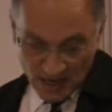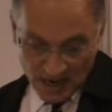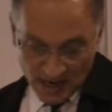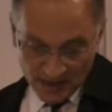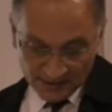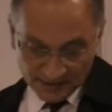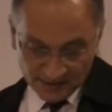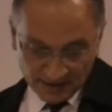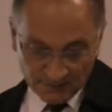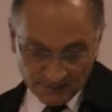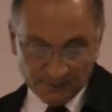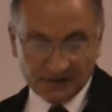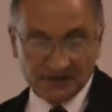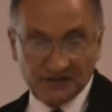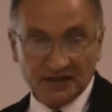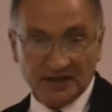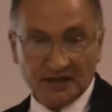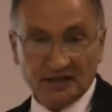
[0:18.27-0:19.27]
and in
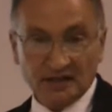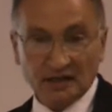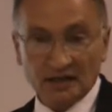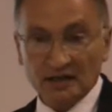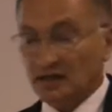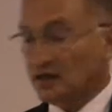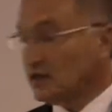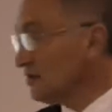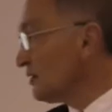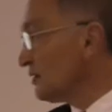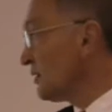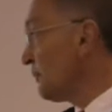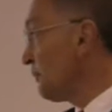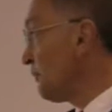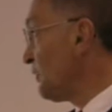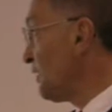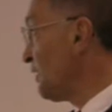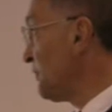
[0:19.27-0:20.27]
particular the
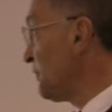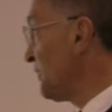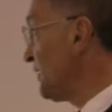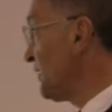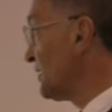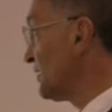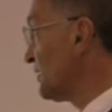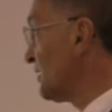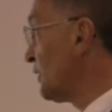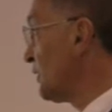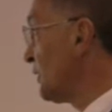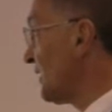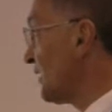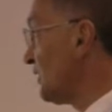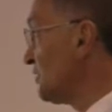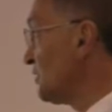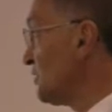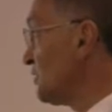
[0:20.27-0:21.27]
appropriate and
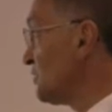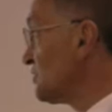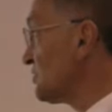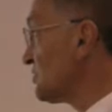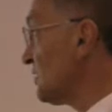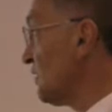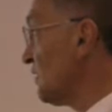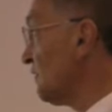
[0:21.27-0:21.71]
correct use